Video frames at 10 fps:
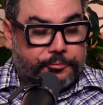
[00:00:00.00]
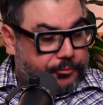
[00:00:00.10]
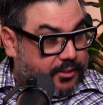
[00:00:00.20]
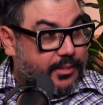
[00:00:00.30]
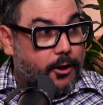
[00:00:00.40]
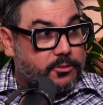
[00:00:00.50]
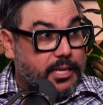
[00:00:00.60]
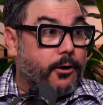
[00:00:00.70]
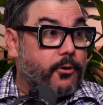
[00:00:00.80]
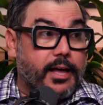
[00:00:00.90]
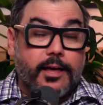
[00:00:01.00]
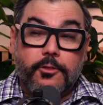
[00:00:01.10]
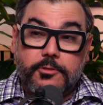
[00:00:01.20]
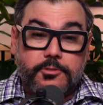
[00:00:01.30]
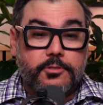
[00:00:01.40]
Tacos
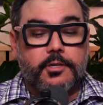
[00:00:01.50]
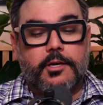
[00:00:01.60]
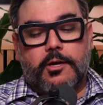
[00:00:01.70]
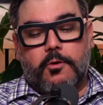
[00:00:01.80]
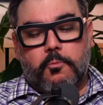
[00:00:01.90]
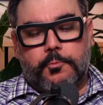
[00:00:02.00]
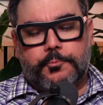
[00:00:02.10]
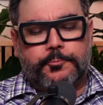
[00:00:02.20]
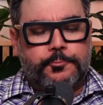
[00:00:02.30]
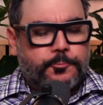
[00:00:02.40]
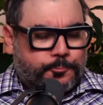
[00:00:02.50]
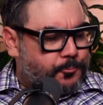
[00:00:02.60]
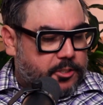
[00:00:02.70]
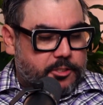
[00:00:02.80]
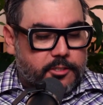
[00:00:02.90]
ahogados,
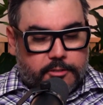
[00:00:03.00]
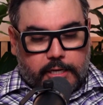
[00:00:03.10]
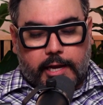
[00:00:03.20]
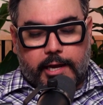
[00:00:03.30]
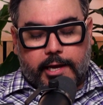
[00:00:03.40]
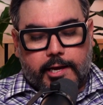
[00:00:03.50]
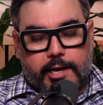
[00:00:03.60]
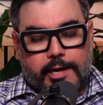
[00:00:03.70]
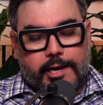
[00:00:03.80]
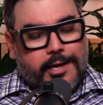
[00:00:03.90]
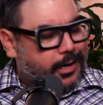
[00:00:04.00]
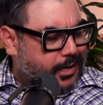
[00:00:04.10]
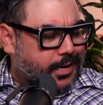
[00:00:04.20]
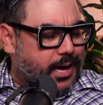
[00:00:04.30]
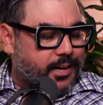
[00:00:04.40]
which is
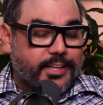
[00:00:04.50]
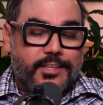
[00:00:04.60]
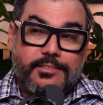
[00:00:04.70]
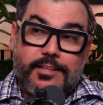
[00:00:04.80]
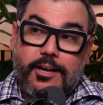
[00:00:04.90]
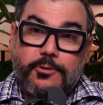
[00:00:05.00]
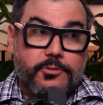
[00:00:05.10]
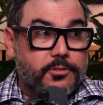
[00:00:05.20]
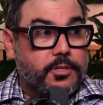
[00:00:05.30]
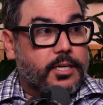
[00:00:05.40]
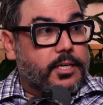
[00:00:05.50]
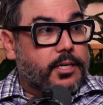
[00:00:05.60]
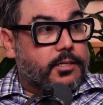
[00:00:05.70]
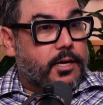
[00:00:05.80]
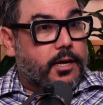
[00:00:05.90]
carnitas tacos,
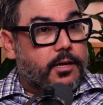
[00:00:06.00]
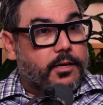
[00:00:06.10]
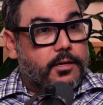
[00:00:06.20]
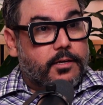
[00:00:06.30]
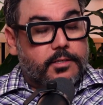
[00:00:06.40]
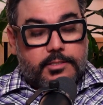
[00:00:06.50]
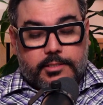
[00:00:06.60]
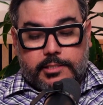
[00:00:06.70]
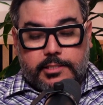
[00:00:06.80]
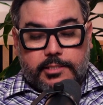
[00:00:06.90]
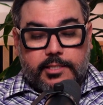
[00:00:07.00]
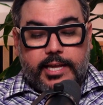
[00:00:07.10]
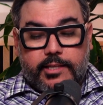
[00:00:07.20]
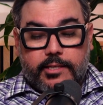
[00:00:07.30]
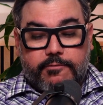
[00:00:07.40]

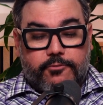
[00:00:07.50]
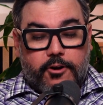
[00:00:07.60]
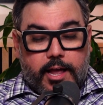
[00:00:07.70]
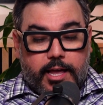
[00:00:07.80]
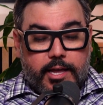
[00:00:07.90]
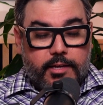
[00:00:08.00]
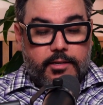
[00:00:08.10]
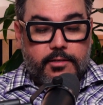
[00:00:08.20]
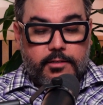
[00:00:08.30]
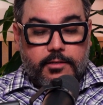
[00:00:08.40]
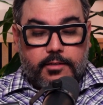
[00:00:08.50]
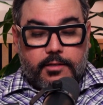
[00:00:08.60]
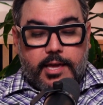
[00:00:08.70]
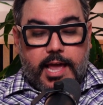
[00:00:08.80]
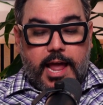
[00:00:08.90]
slightly fried,
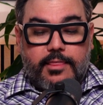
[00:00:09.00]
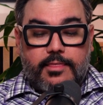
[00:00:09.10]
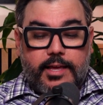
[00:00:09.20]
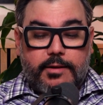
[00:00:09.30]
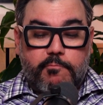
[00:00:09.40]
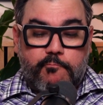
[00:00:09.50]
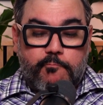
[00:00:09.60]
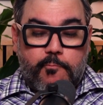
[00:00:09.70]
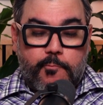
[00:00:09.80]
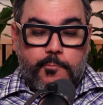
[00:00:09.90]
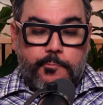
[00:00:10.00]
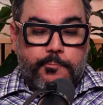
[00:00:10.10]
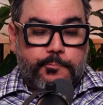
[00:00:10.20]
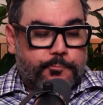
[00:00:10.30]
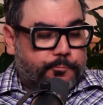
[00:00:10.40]
and then
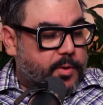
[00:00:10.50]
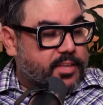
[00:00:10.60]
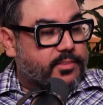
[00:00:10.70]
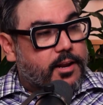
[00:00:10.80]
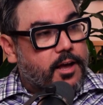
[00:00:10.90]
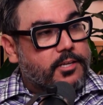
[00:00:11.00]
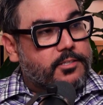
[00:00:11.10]
baked in a hot